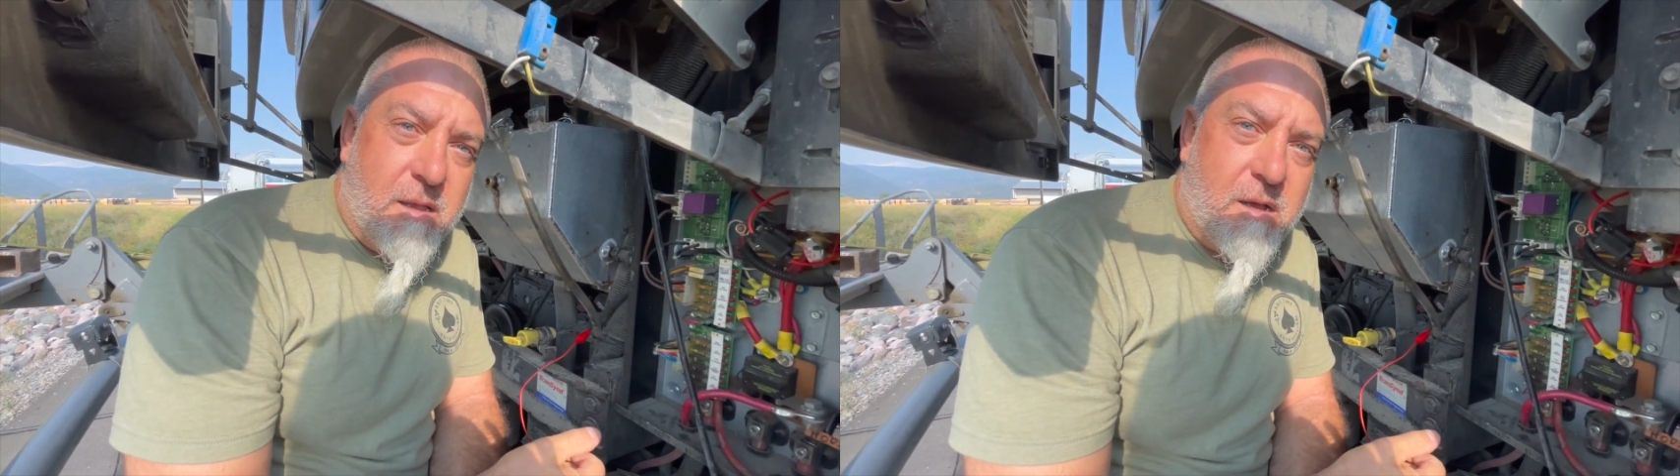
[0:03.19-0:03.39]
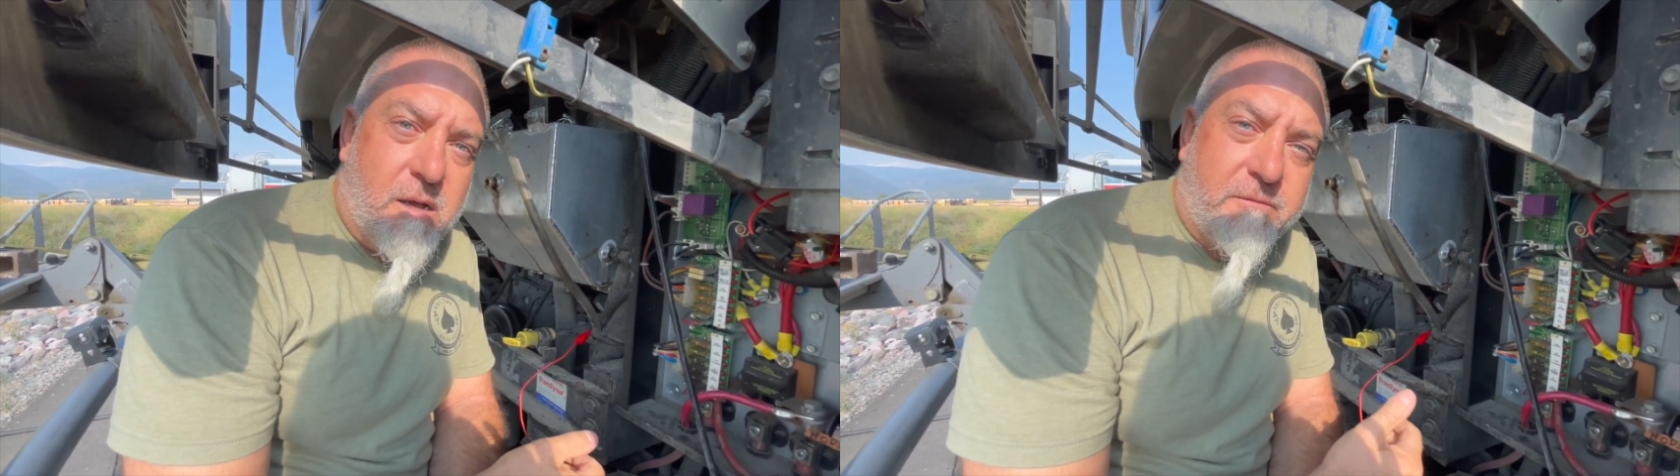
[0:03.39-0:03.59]

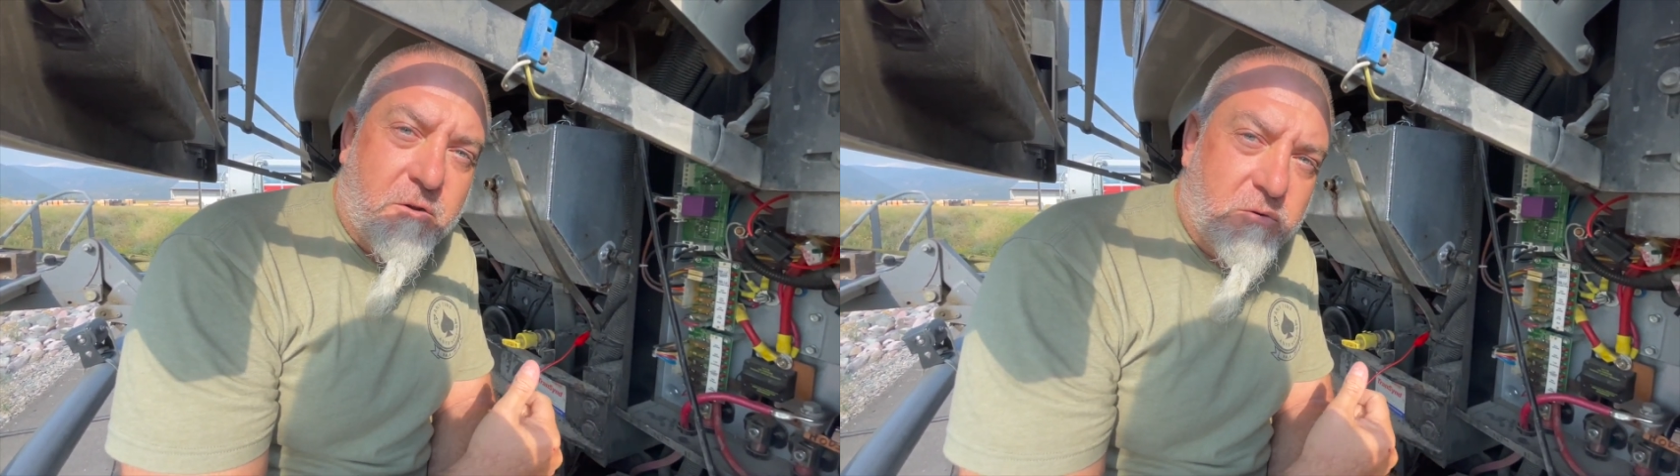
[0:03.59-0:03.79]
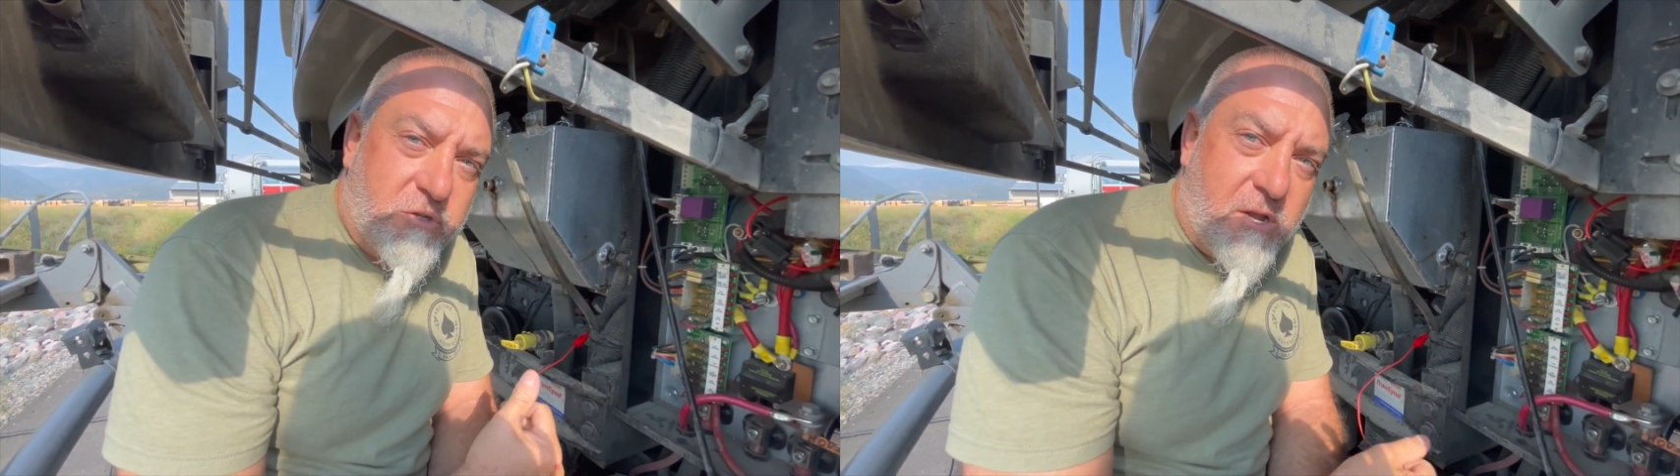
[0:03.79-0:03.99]
Uh, if
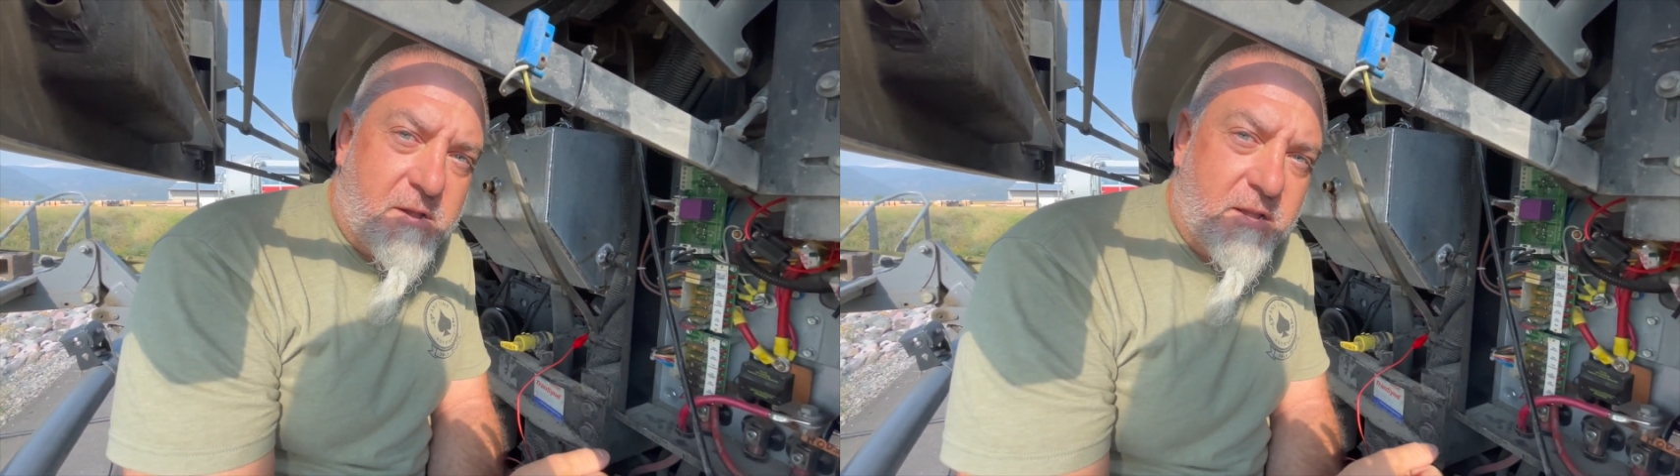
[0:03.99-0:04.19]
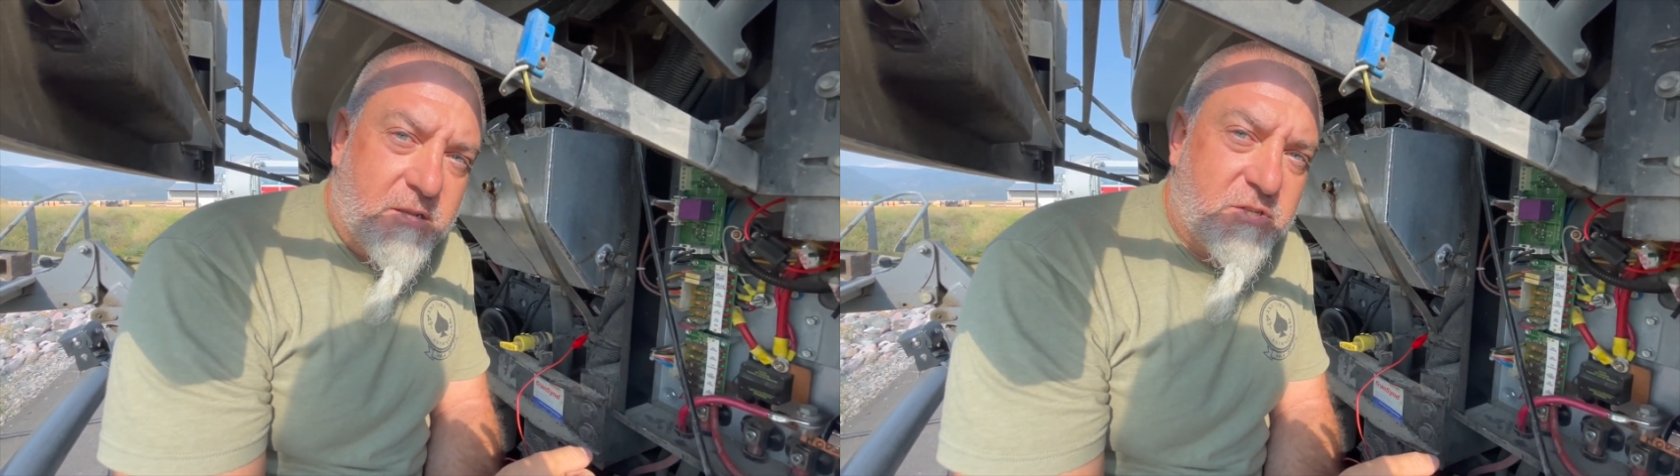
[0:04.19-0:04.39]
you're
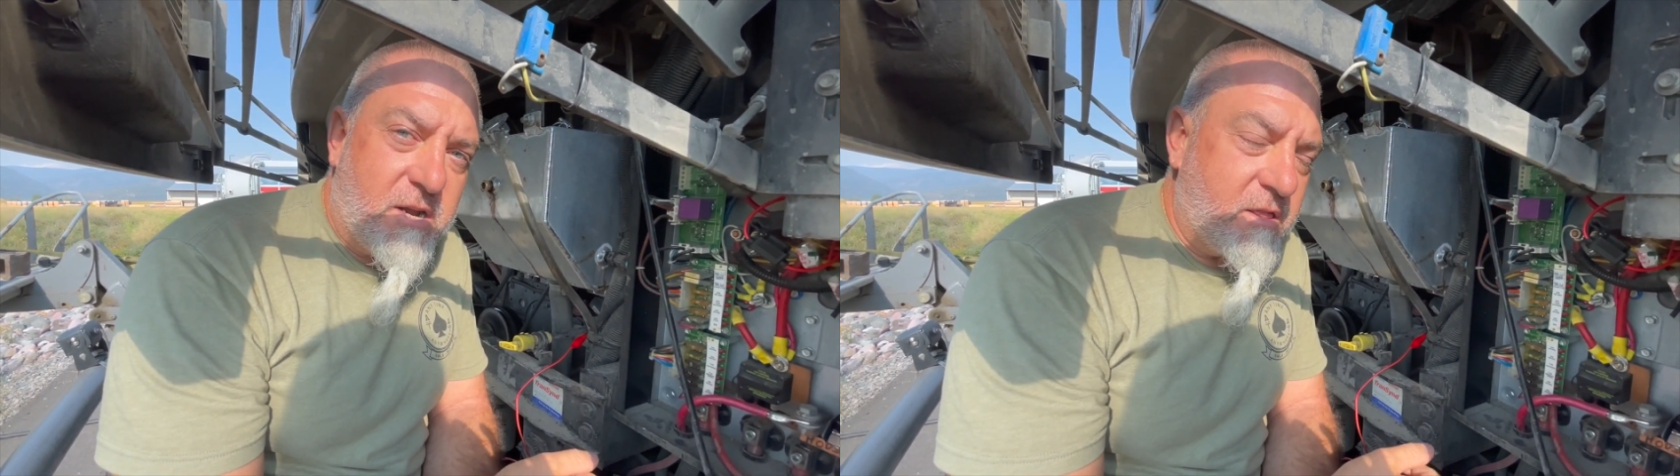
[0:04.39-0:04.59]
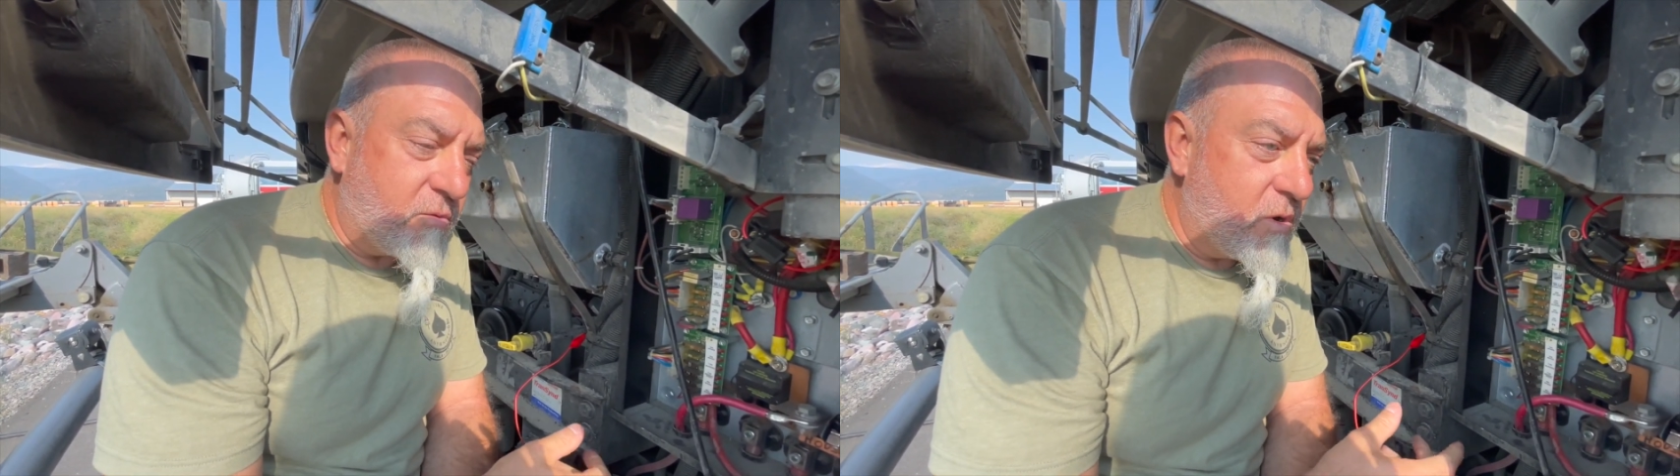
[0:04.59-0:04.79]
stuck on the
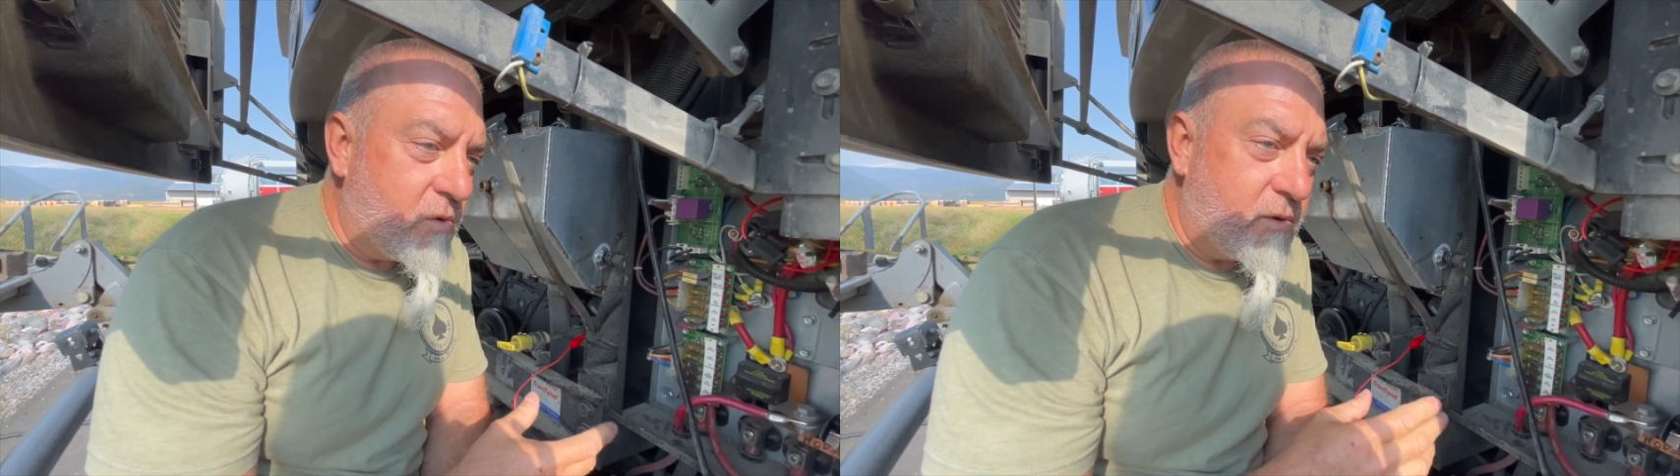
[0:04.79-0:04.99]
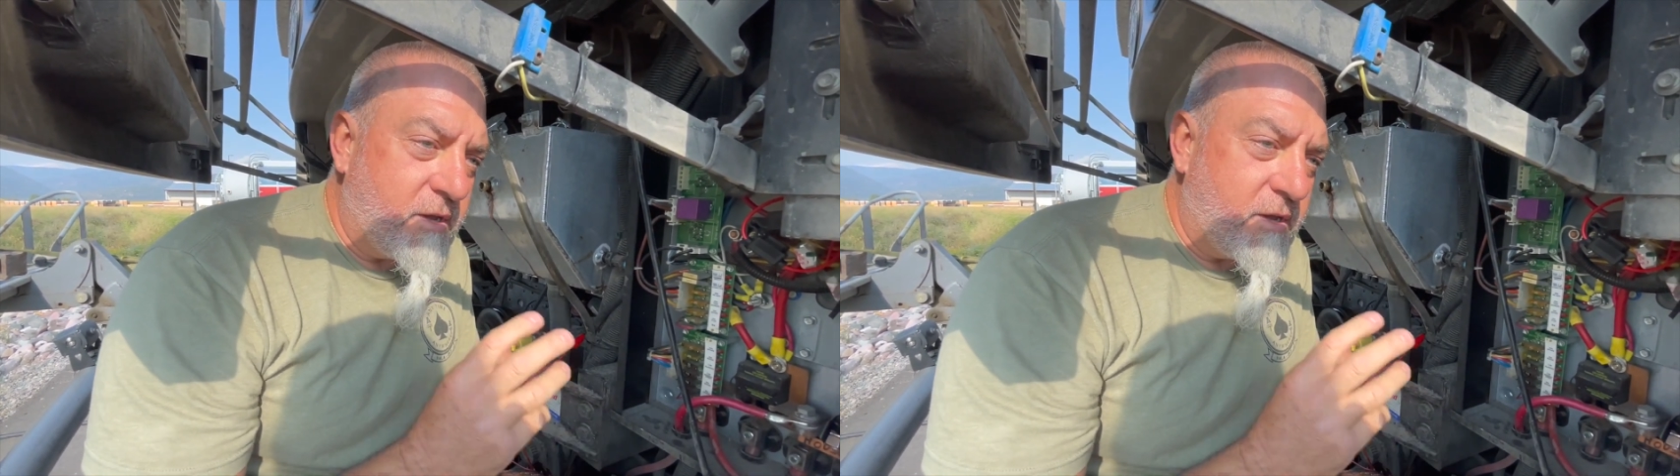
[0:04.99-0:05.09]
side of the road